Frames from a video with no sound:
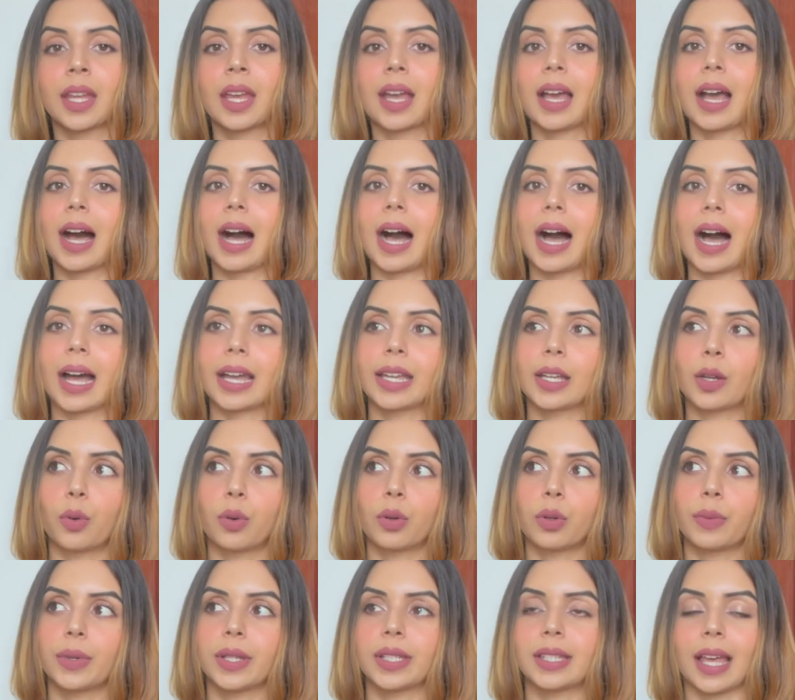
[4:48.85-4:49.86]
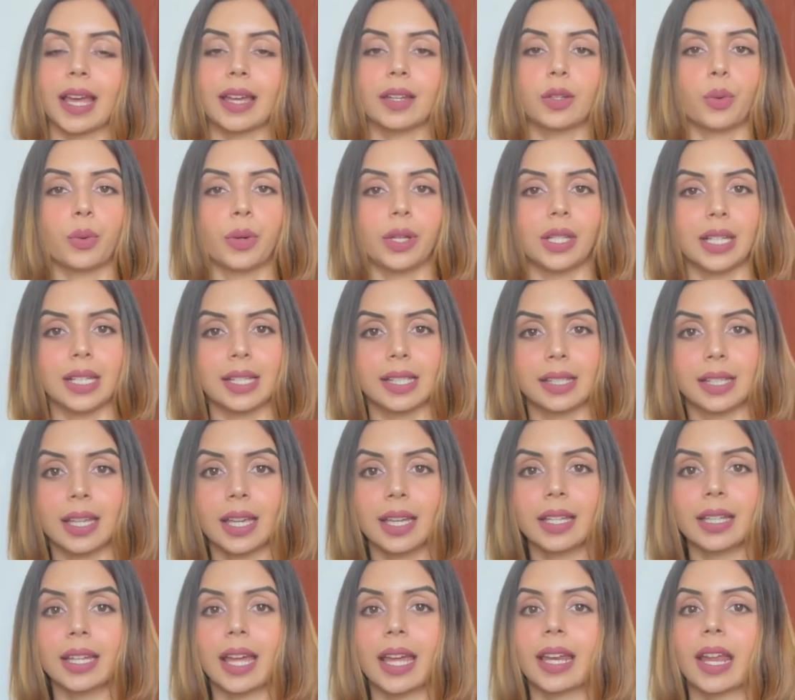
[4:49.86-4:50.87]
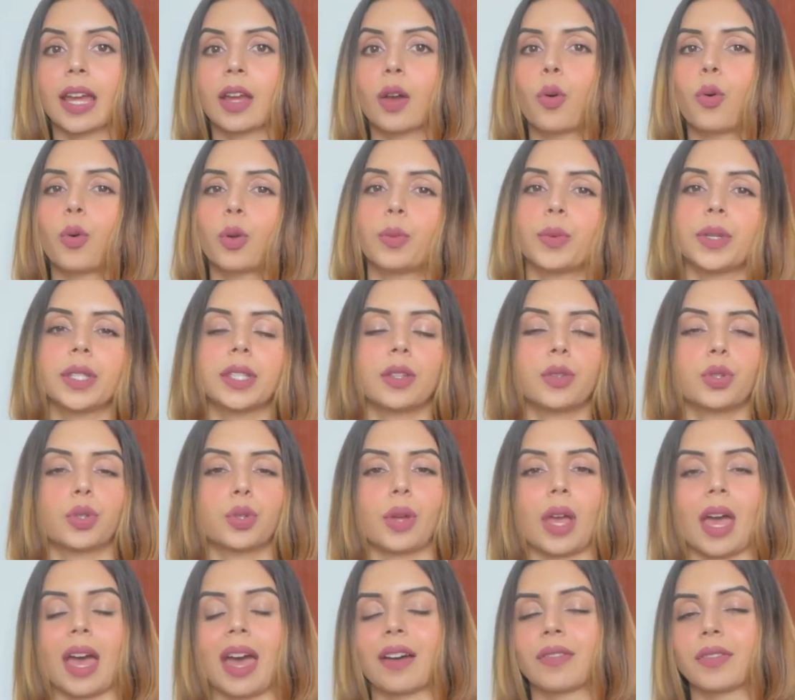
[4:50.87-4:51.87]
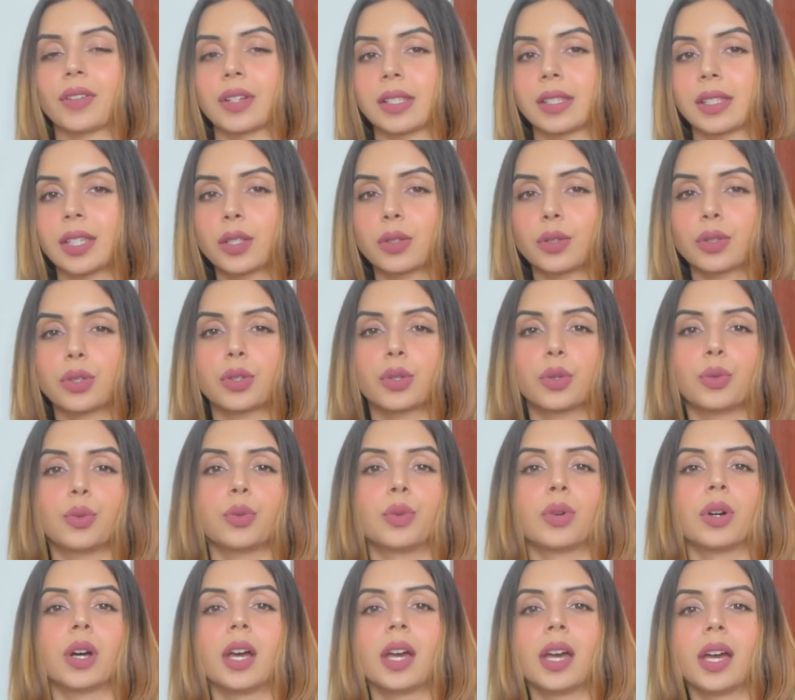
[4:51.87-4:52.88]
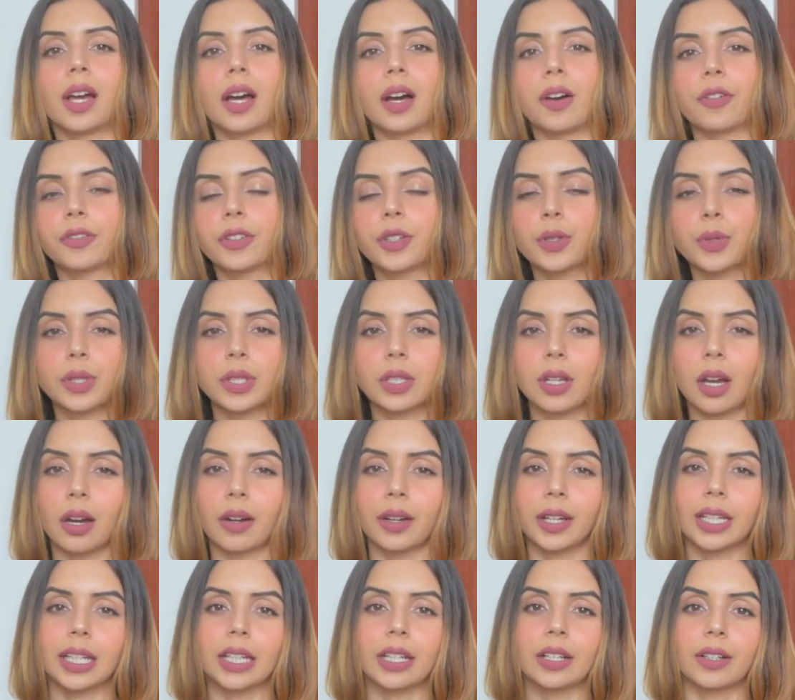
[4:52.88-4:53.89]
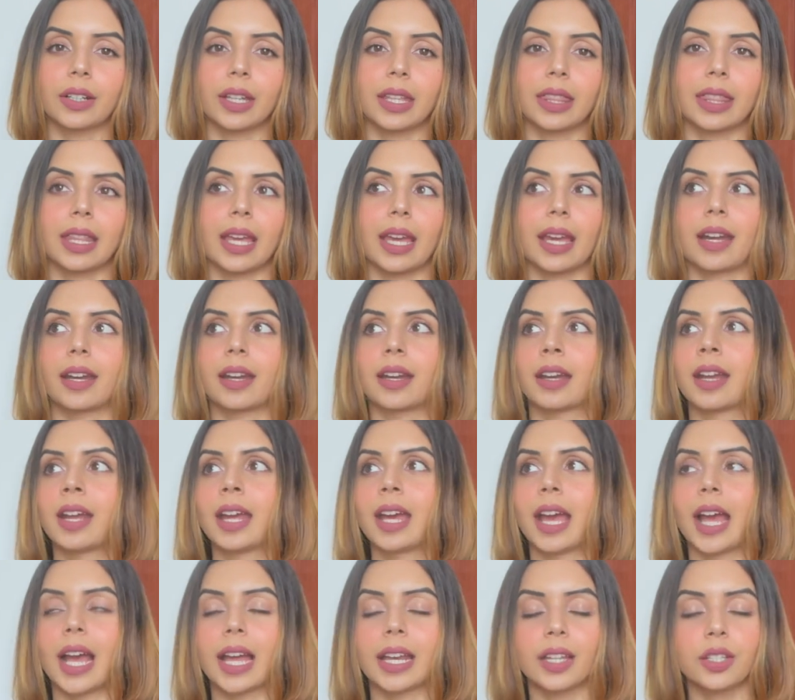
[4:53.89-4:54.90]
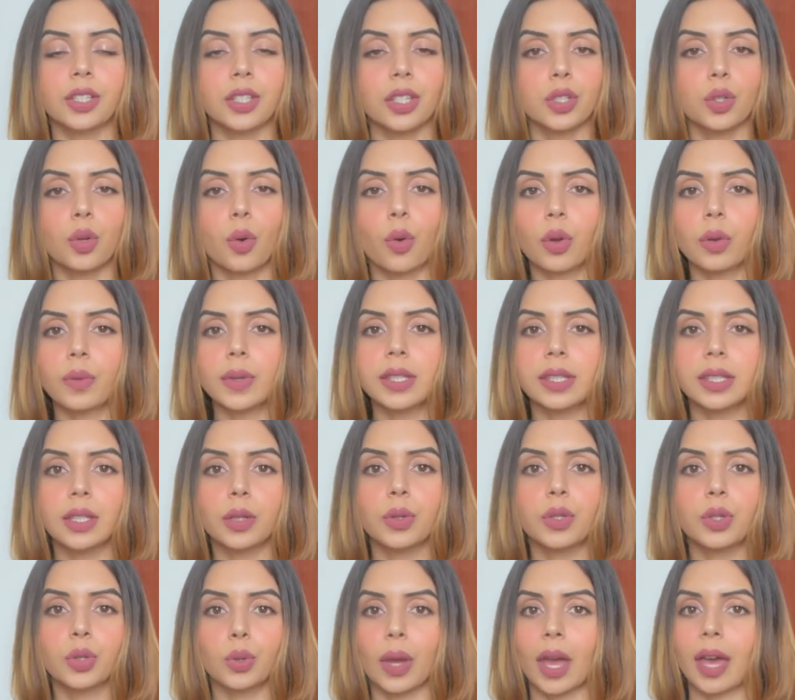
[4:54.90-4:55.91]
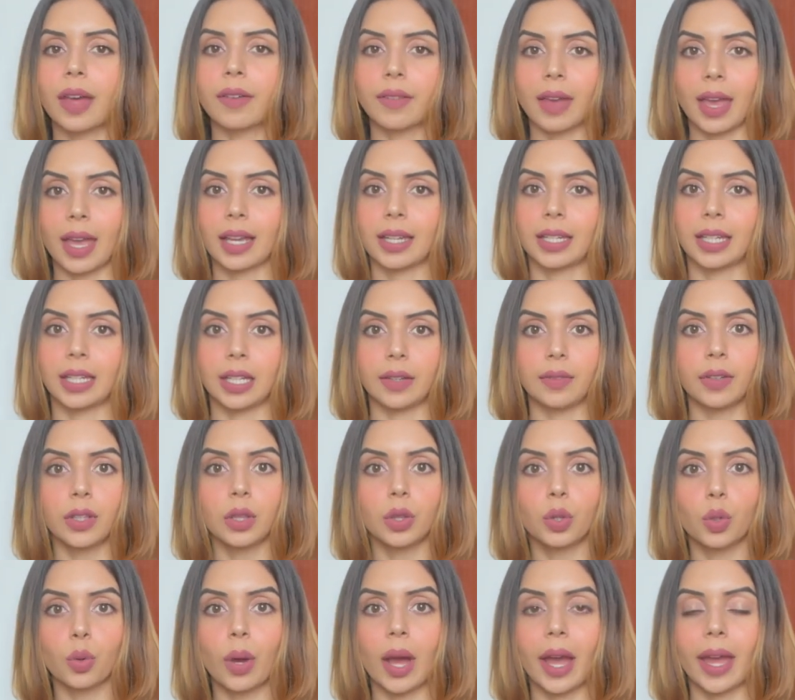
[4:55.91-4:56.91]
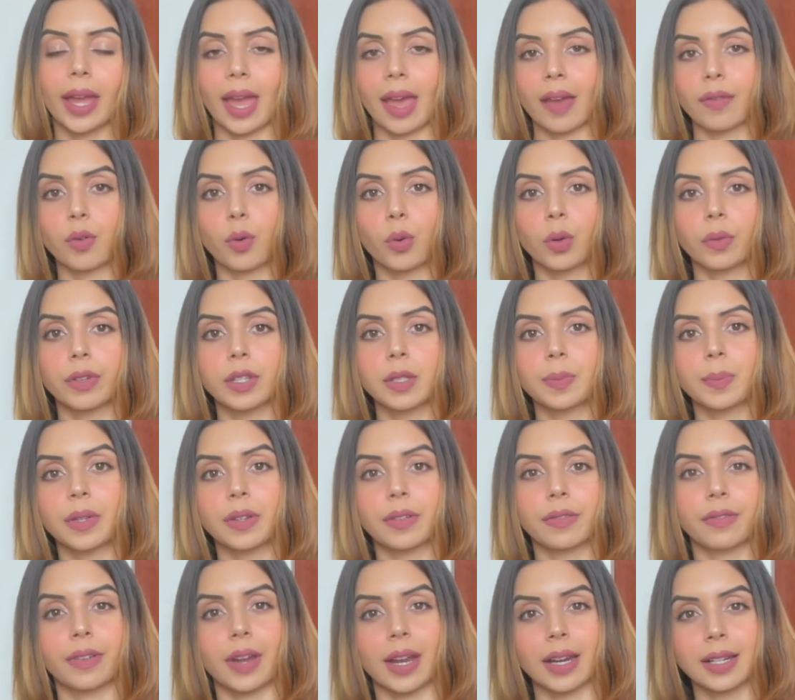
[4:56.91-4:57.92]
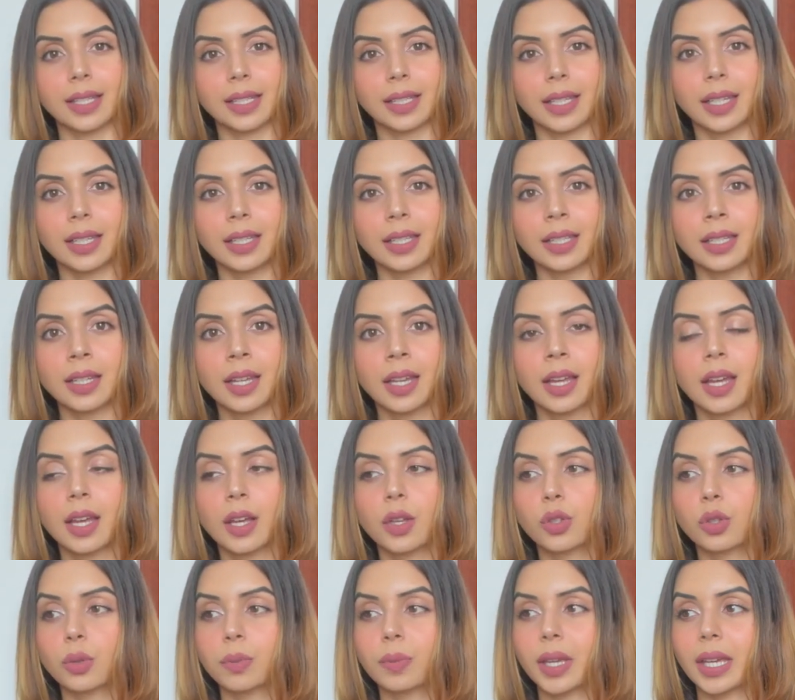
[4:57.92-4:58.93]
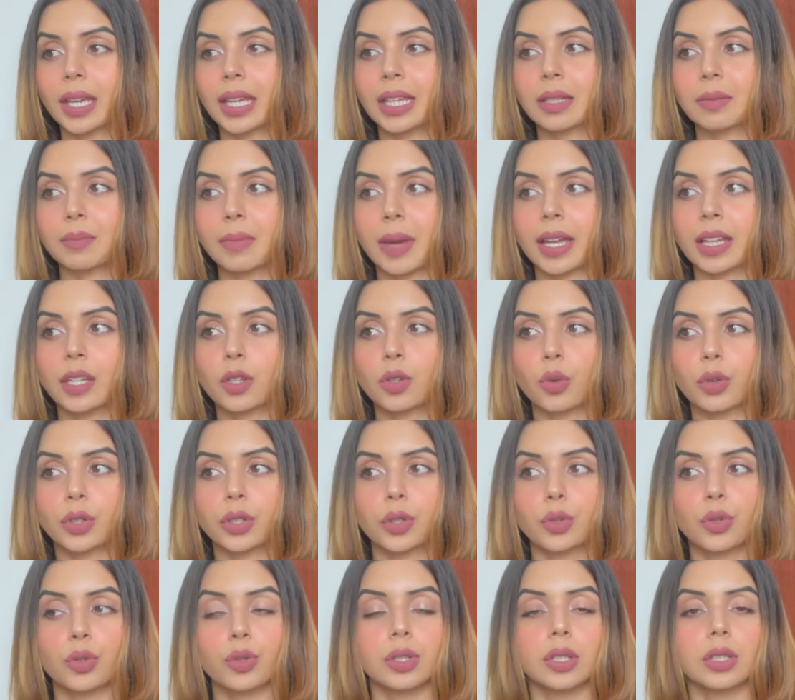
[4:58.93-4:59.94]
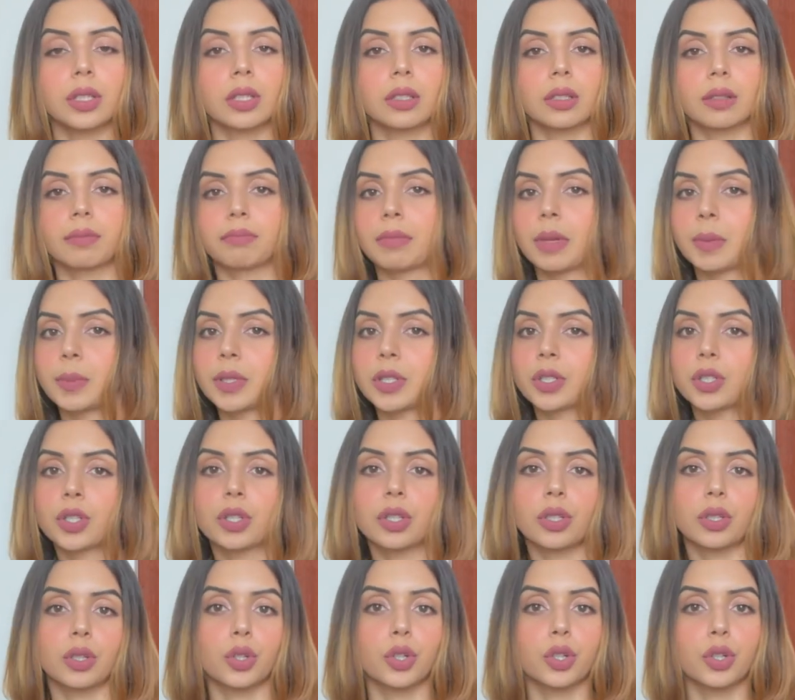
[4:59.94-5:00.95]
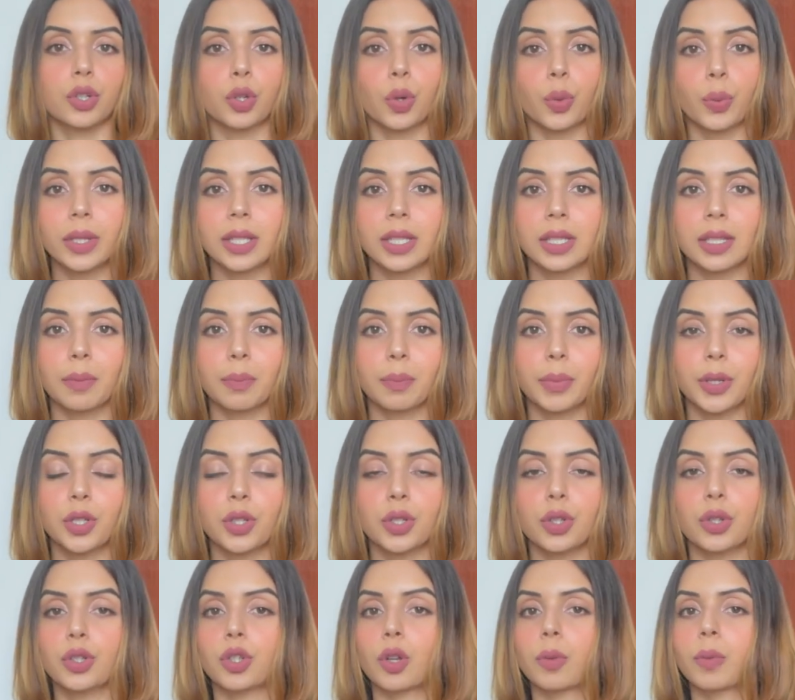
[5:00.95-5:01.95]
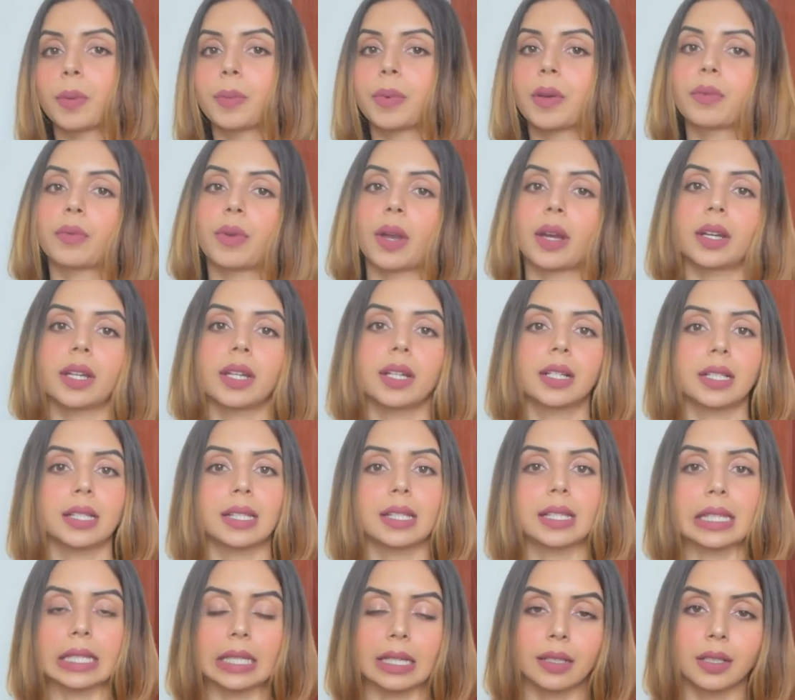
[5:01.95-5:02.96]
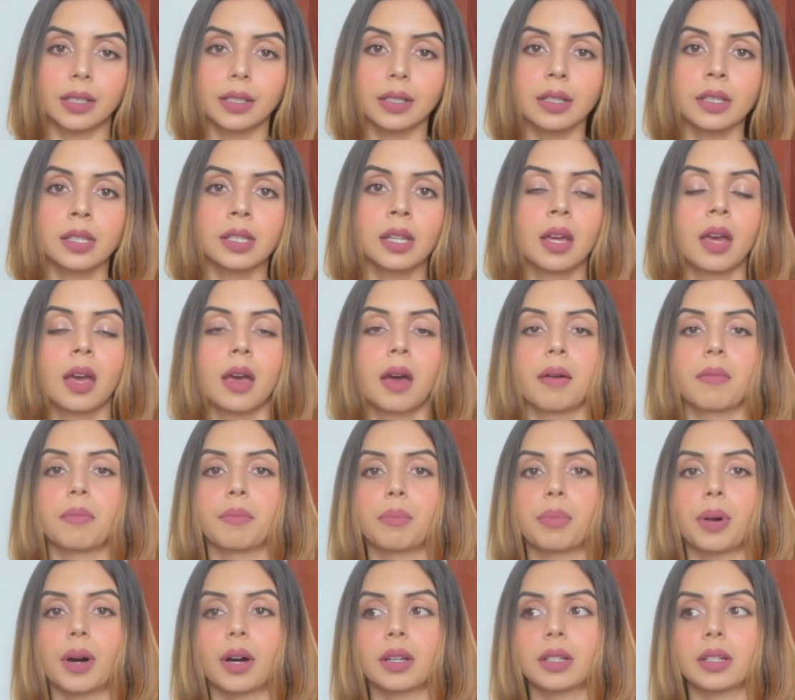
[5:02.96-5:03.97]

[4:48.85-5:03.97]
I always had oily skin, and I always used to have a zit or two, a few scarring here and there, and I just always used to have acne, even though I have always been fair skinned. So it might not, maybe just show in some pictures, or maybe I'm wearing concealers. But